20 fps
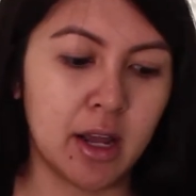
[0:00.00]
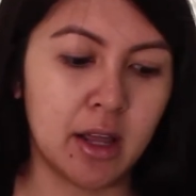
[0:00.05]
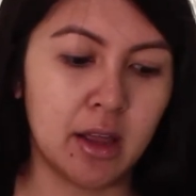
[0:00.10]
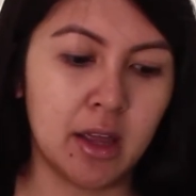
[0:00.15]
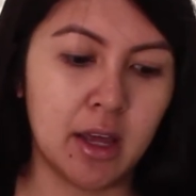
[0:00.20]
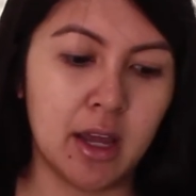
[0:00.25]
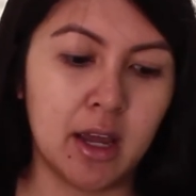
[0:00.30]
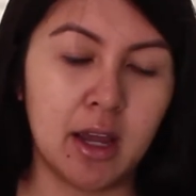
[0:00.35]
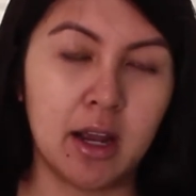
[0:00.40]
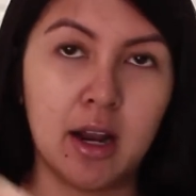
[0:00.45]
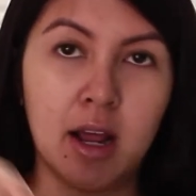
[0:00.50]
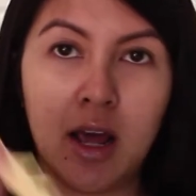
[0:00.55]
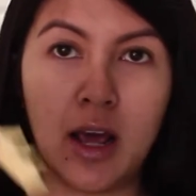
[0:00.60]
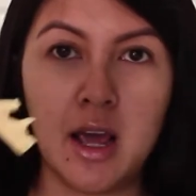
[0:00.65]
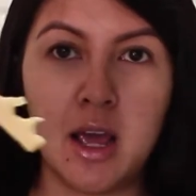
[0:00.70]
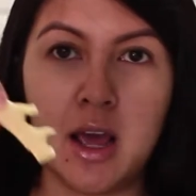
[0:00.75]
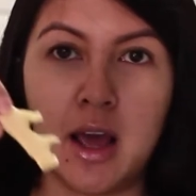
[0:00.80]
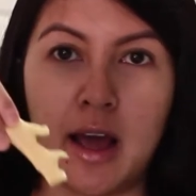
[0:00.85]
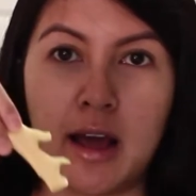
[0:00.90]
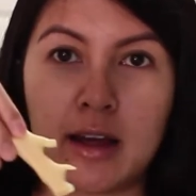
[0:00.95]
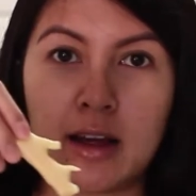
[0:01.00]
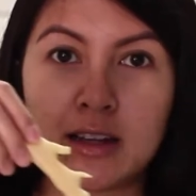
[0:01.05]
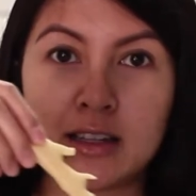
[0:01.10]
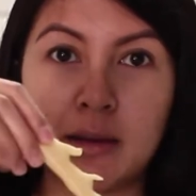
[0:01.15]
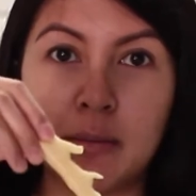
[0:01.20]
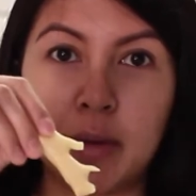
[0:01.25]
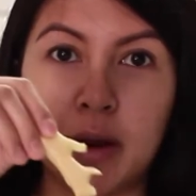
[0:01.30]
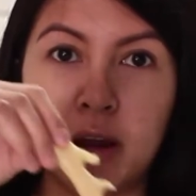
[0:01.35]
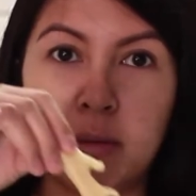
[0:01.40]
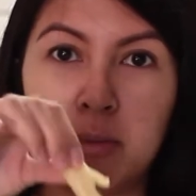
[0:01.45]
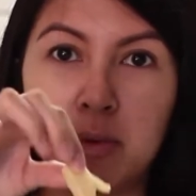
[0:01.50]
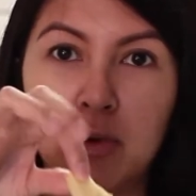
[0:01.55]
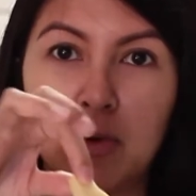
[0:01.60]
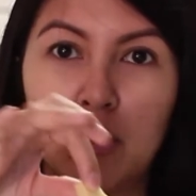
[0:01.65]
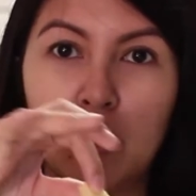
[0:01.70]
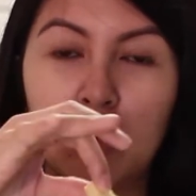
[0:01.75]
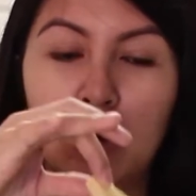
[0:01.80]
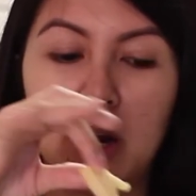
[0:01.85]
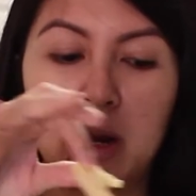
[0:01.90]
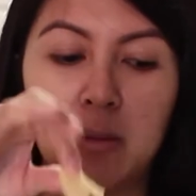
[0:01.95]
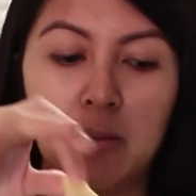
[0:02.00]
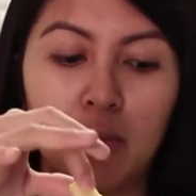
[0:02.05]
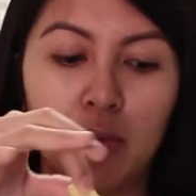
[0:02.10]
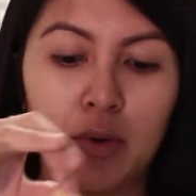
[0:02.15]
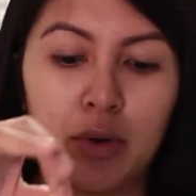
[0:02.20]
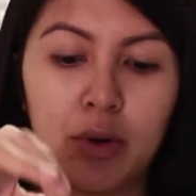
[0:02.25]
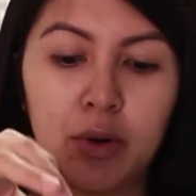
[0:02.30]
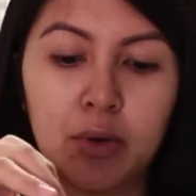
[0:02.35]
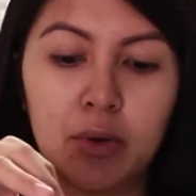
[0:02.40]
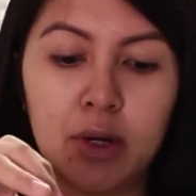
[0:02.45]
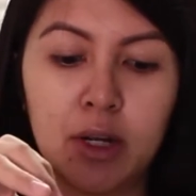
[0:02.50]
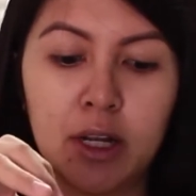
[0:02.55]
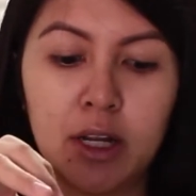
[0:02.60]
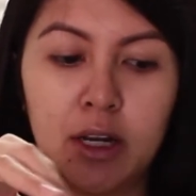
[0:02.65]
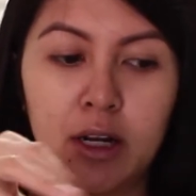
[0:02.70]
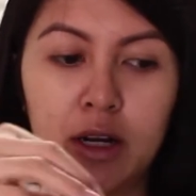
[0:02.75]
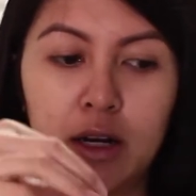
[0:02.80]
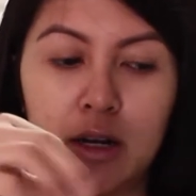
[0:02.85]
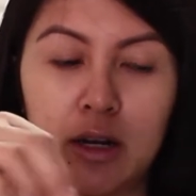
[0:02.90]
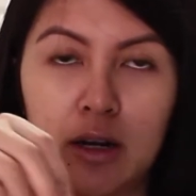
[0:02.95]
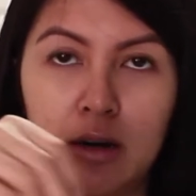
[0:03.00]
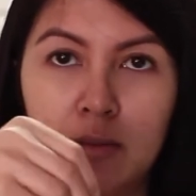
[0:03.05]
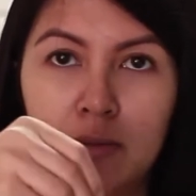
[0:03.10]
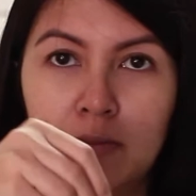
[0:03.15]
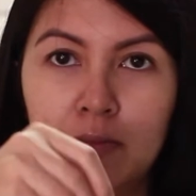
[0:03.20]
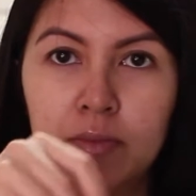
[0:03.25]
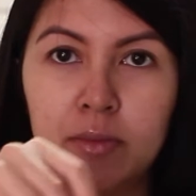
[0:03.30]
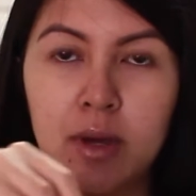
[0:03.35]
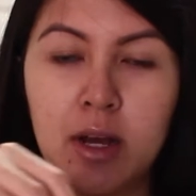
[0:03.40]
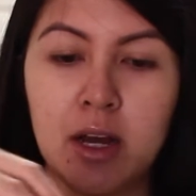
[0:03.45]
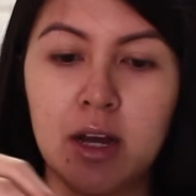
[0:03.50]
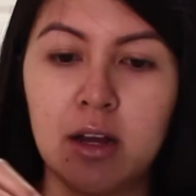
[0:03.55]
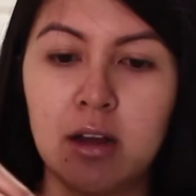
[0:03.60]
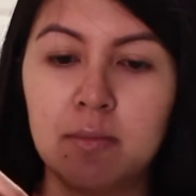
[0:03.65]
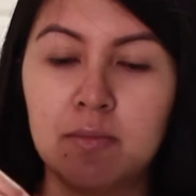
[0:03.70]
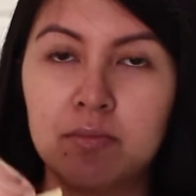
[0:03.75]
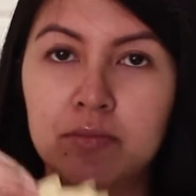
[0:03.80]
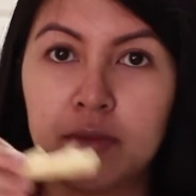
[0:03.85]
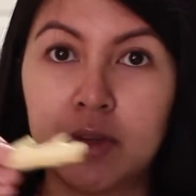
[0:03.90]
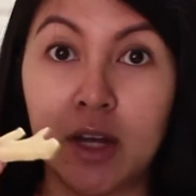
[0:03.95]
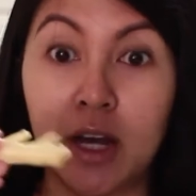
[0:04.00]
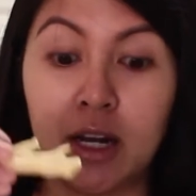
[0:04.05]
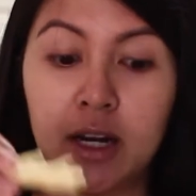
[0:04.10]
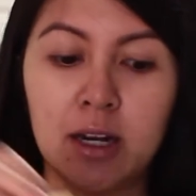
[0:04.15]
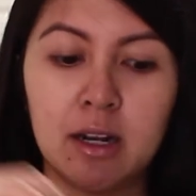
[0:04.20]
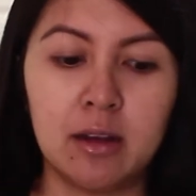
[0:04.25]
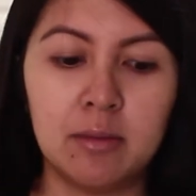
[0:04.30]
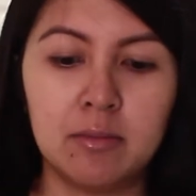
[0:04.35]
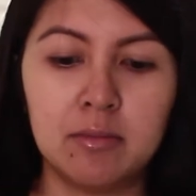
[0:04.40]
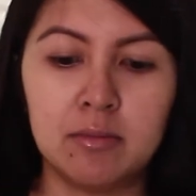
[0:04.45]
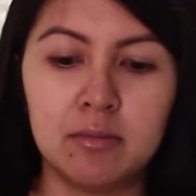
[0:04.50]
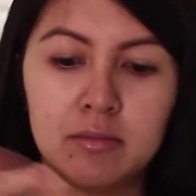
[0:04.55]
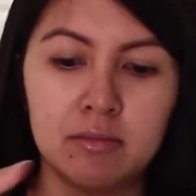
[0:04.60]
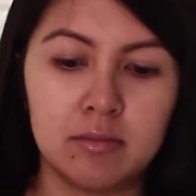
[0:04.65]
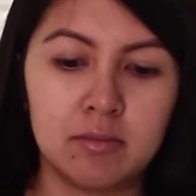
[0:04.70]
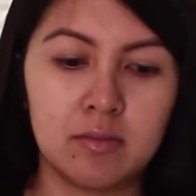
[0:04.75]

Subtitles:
And then I got some bamboo and boiled it and cut it up.